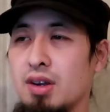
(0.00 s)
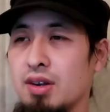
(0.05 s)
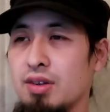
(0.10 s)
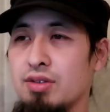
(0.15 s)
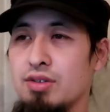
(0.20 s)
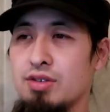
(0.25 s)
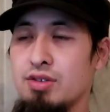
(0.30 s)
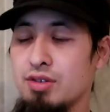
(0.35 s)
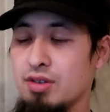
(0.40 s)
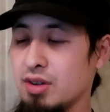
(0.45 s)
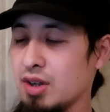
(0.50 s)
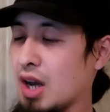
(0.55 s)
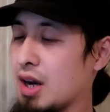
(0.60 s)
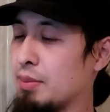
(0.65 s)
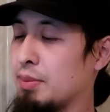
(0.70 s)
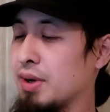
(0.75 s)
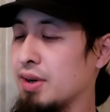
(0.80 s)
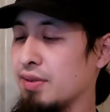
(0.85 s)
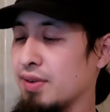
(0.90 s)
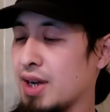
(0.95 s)
It's
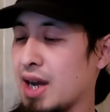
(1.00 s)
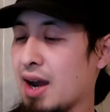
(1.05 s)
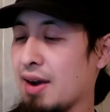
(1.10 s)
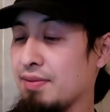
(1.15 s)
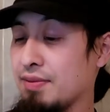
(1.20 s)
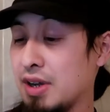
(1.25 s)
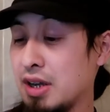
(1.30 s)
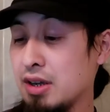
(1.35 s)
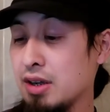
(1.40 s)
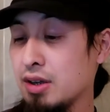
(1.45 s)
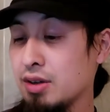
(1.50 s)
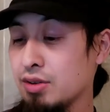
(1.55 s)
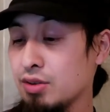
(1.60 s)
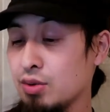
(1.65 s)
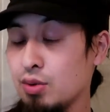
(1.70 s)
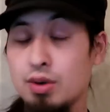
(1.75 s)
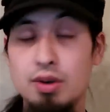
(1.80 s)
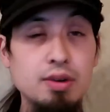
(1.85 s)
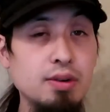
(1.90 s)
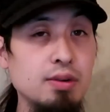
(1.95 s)
got a bit of caffeine
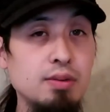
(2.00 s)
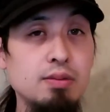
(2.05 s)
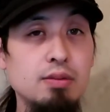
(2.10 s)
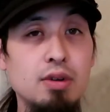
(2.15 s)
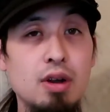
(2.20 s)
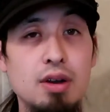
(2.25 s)
into it.